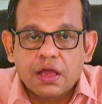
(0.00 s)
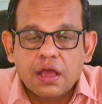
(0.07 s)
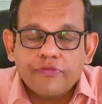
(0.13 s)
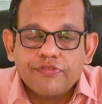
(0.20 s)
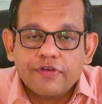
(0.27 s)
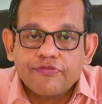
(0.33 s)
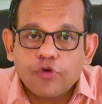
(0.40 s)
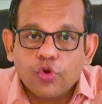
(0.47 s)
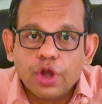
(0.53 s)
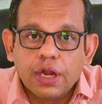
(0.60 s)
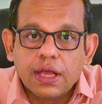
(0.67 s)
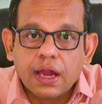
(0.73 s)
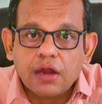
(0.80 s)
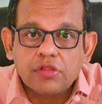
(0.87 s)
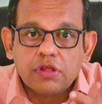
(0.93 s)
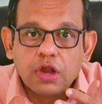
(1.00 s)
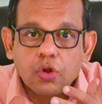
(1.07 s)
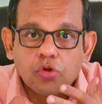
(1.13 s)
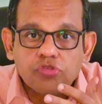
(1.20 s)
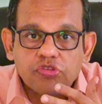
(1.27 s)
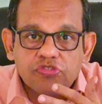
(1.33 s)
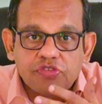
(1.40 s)
If a foreign currency
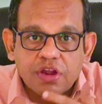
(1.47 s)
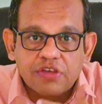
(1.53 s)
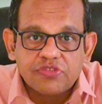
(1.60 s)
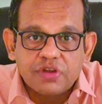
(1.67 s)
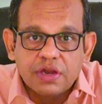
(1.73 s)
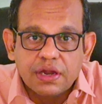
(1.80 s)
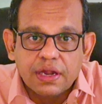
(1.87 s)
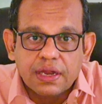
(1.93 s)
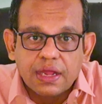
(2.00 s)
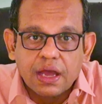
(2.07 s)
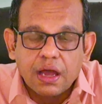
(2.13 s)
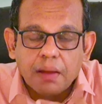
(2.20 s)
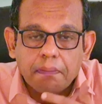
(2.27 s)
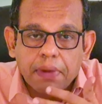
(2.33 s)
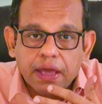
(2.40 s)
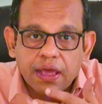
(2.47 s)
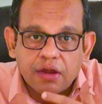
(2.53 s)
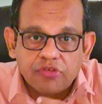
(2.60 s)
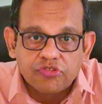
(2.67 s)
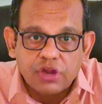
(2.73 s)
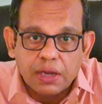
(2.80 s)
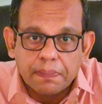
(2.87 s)
loans is raised in India by a
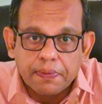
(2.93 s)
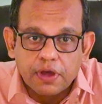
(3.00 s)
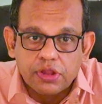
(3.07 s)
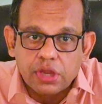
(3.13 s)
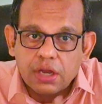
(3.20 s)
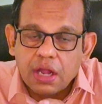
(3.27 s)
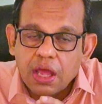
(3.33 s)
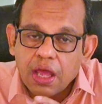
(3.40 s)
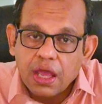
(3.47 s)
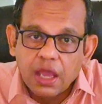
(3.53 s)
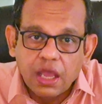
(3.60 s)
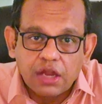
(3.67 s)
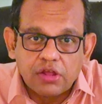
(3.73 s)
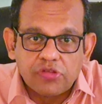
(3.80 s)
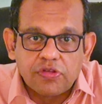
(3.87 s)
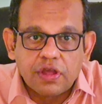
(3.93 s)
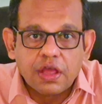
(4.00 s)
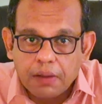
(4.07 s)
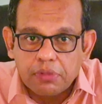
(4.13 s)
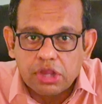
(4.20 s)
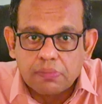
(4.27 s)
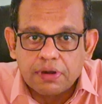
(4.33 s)
resident person, it is
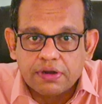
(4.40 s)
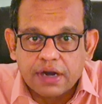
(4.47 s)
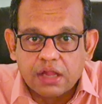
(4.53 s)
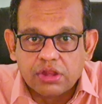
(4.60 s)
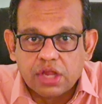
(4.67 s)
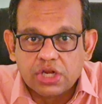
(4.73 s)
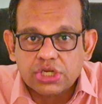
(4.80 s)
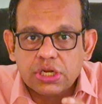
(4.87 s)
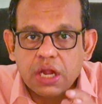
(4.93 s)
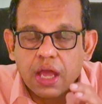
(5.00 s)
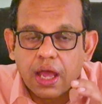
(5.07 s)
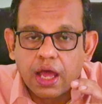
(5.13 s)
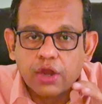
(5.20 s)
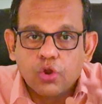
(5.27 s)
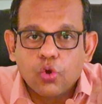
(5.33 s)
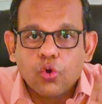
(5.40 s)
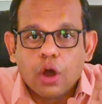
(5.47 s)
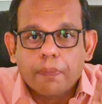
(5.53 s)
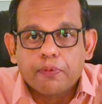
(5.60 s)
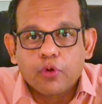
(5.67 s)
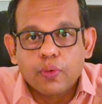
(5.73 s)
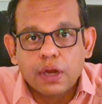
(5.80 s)
permissible transaction and no
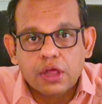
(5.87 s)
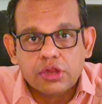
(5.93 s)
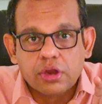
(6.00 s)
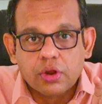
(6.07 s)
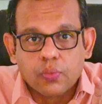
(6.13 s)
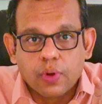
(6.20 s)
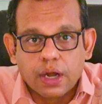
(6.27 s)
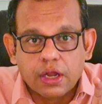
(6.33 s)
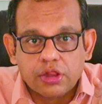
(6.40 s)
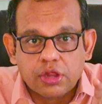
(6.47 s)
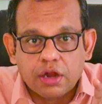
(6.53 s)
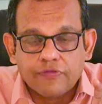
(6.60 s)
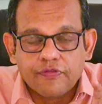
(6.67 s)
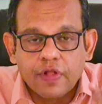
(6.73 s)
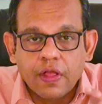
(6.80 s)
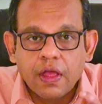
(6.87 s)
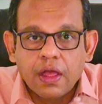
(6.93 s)
approval is required itself.